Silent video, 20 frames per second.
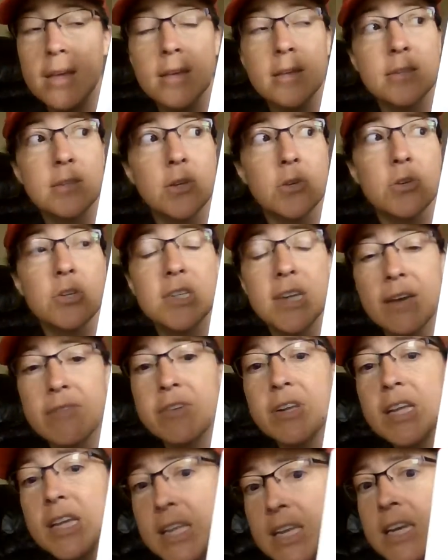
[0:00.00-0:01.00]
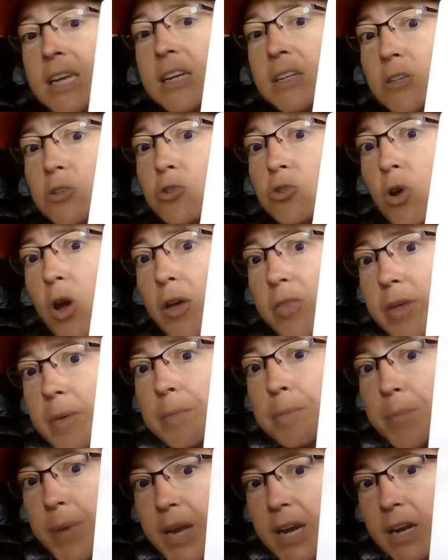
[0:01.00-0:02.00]
So you definitely need to draw
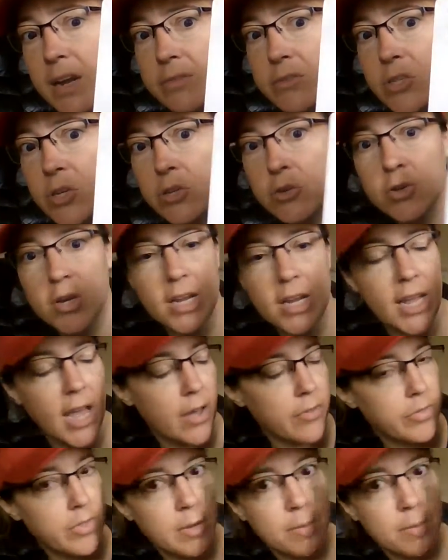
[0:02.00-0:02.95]
them big enough so you can count